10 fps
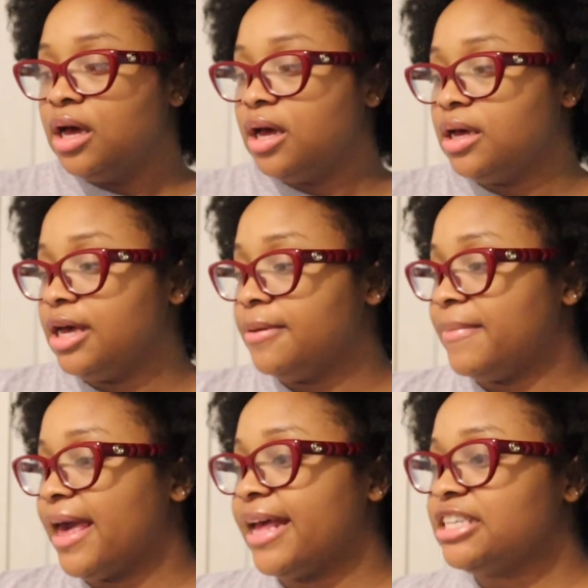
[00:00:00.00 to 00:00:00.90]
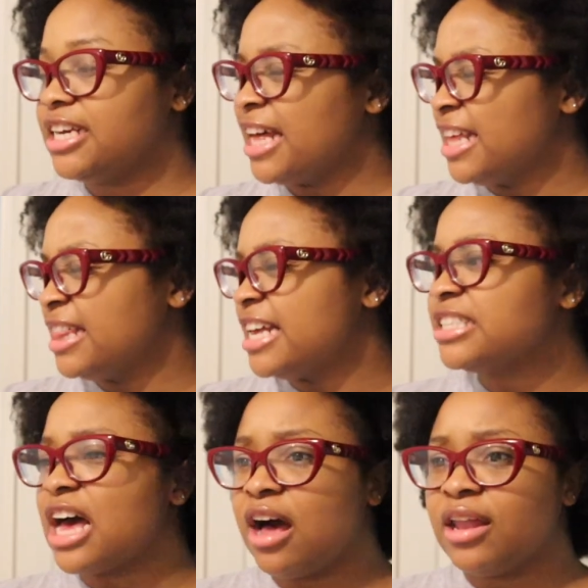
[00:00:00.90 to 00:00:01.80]
a good match and i think
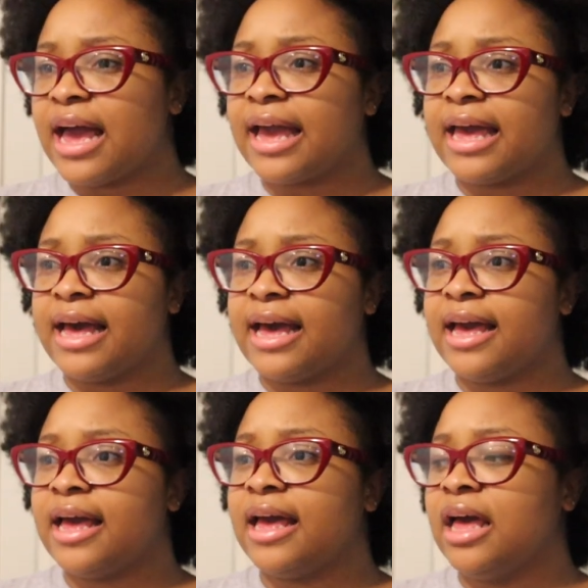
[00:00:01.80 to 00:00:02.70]
that's all i got